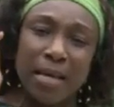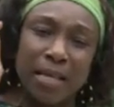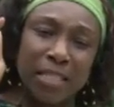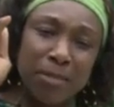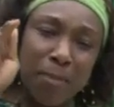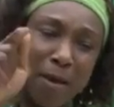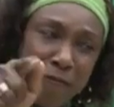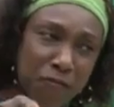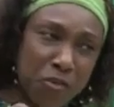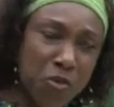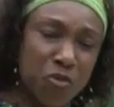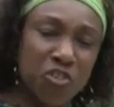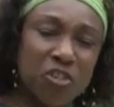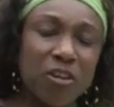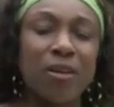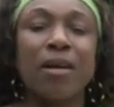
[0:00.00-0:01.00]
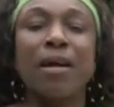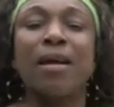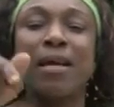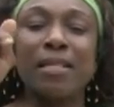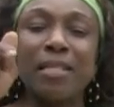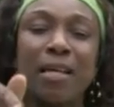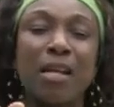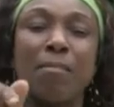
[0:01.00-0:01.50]
It's my future.
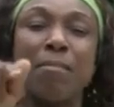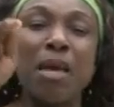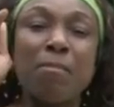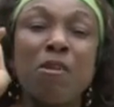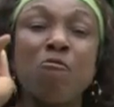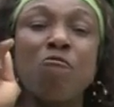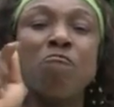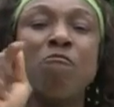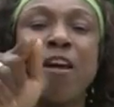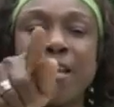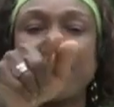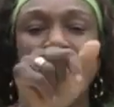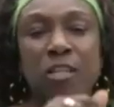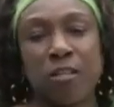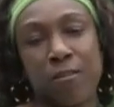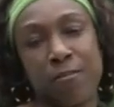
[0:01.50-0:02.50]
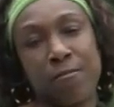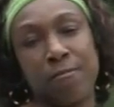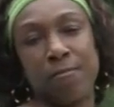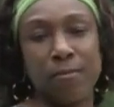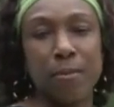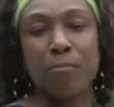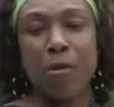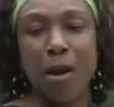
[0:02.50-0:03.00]
It's going to make me rich.
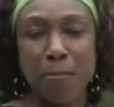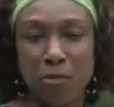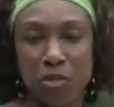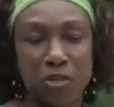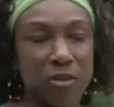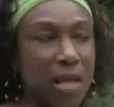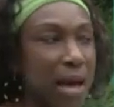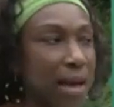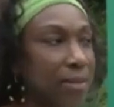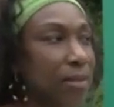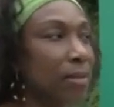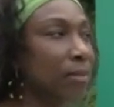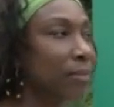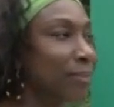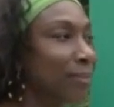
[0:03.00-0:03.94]
Promise you that.